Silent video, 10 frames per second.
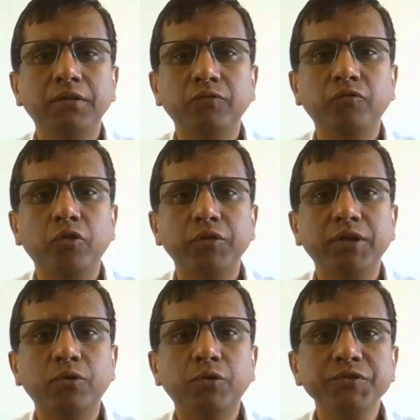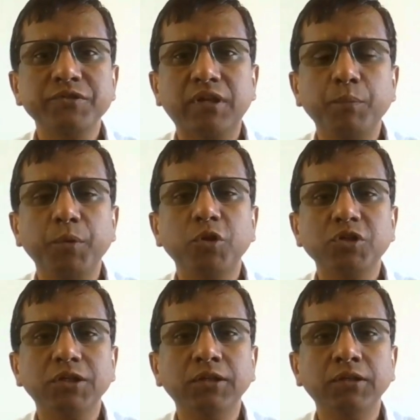for the course
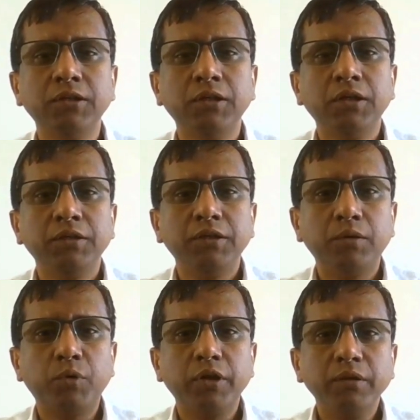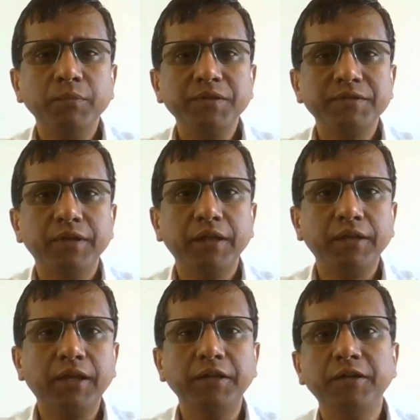Computational Thermodynamics
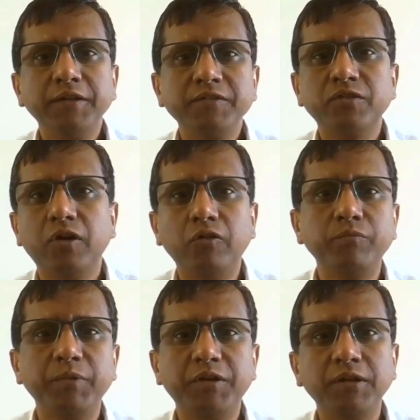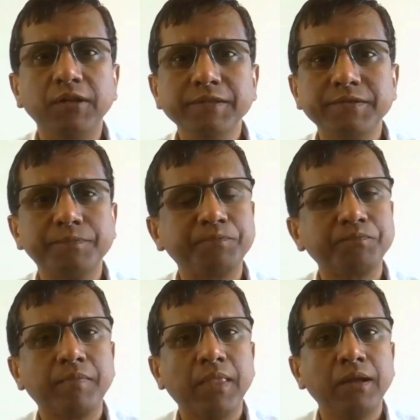and Kinetics of Materials.
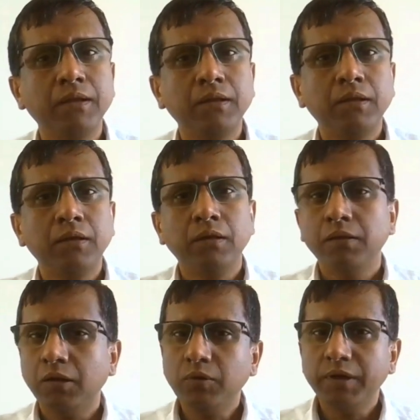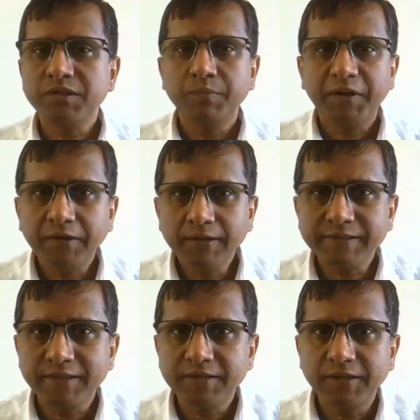Now, as
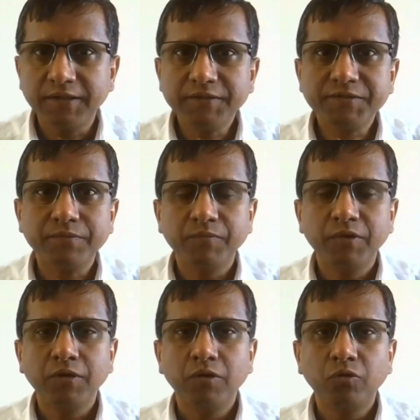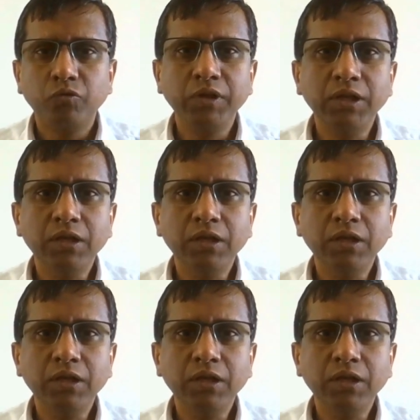materials engineers, we